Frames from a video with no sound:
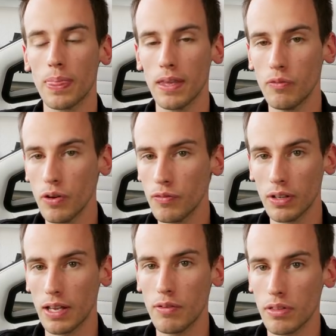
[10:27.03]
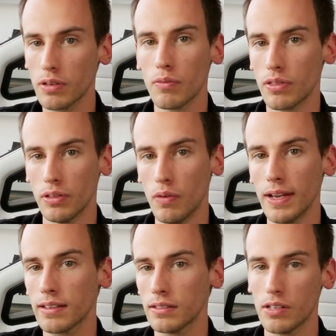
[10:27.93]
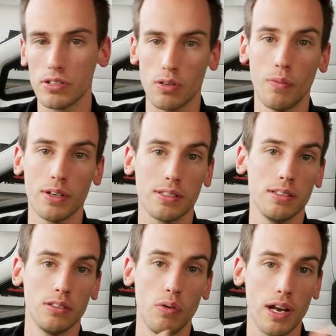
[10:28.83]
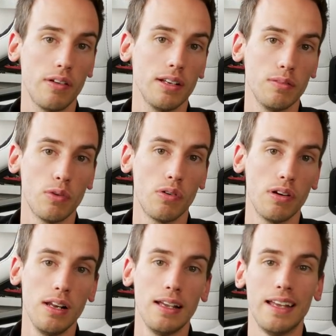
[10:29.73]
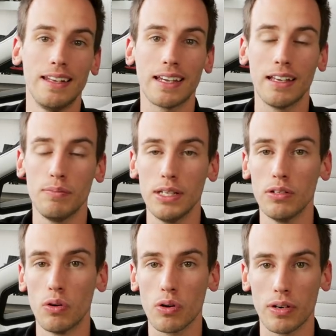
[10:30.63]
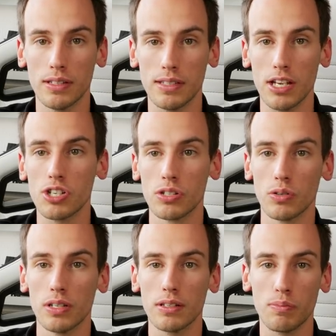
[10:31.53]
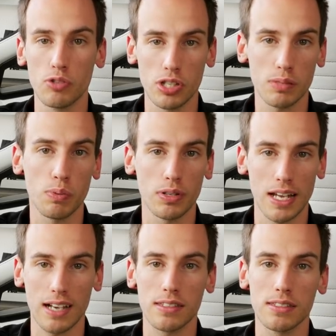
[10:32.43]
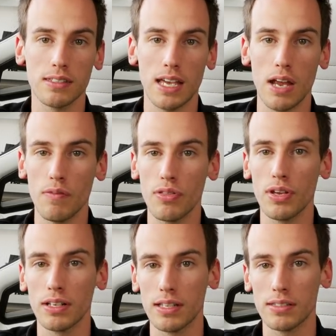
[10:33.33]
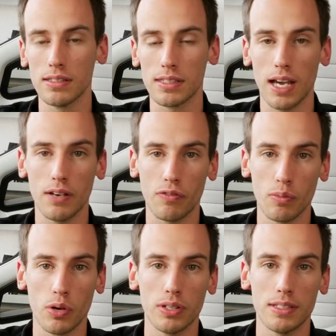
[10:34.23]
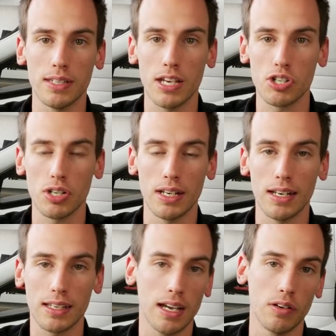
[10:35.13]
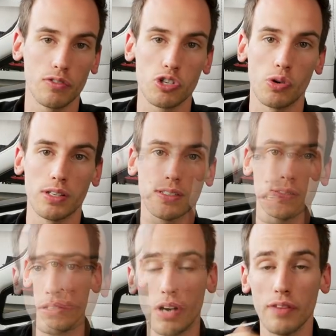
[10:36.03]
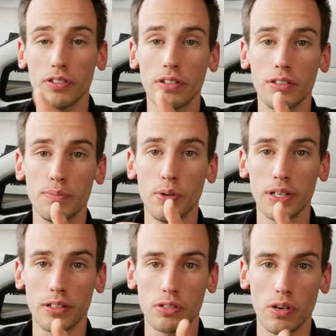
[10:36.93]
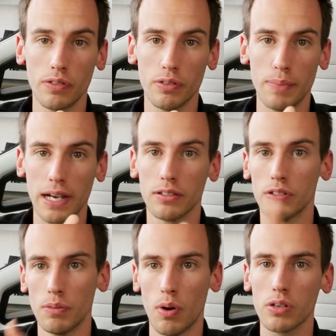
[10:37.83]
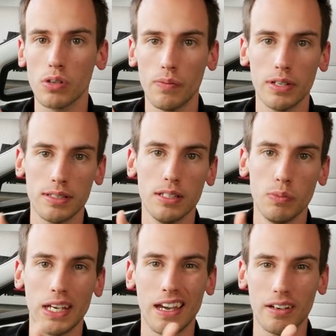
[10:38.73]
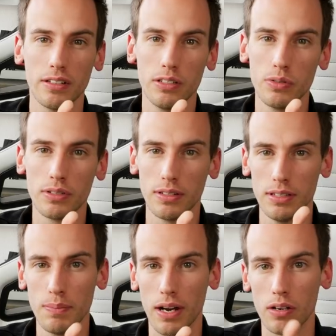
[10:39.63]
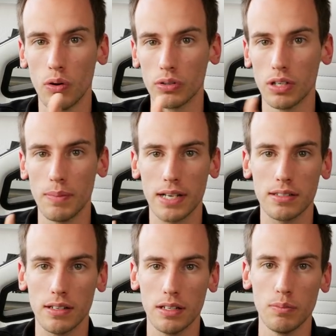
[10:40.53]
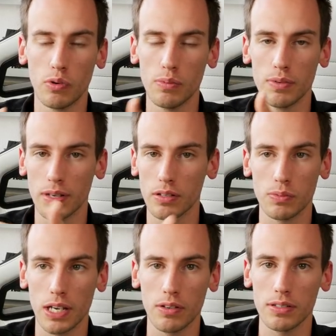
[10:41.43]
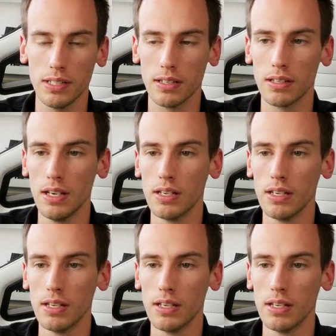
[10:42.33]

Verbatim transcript: If we fill everything with Novec, there is obviously no air anymore and there can be no condensation, so it just protects everything that's inside from condensation and any kind of shorts. So after putting the server back into the box, obviously we cannot use the debug code on the backside anymore because we cannot see it.